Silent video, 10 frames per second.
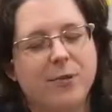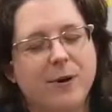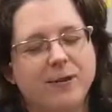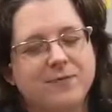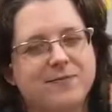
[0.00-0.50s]

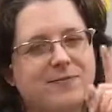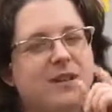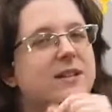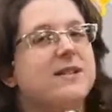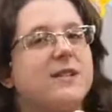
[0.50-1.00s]
Well,
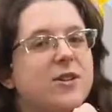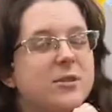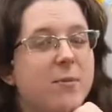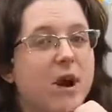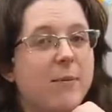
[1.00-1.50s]
see,
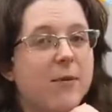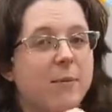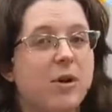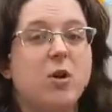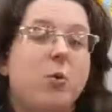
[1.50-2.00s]
there's a
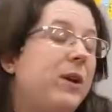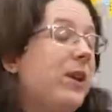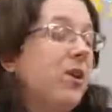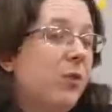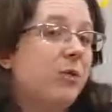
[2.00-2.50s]
problem. We
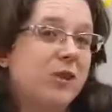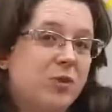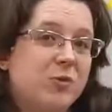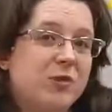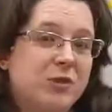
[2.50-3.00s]
can only
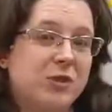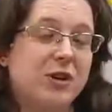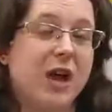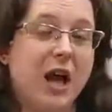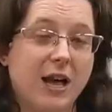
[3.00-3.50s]
use
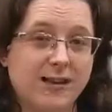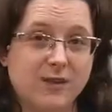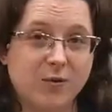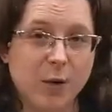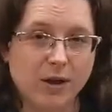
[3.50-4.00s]
certain
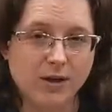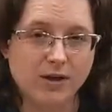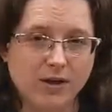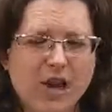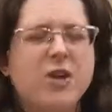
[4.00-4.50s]
kinds of water.
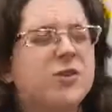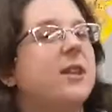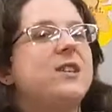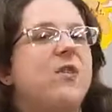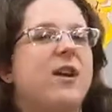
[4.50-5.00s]
So
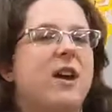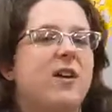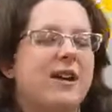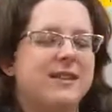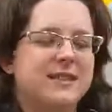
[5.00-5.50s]
let's find
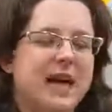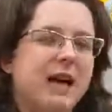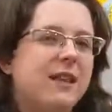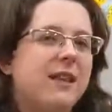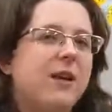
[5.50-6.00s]
out
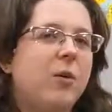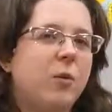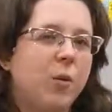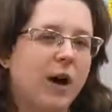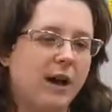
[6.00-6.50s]
exactly
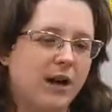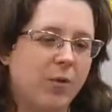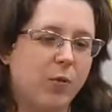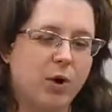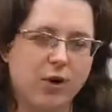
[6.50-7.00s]

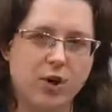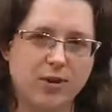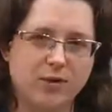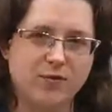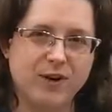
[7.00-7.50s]
why water
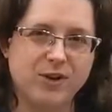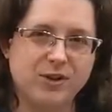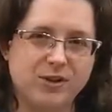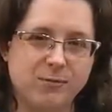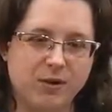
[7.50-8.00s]

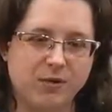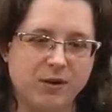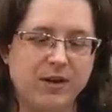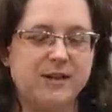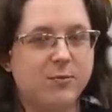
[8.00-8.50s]
conservation
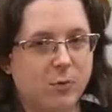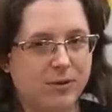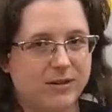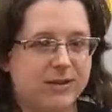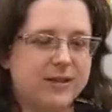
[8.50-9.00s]
is
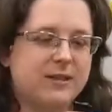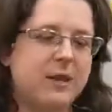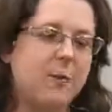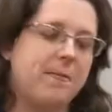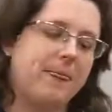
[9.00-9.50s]
important. So,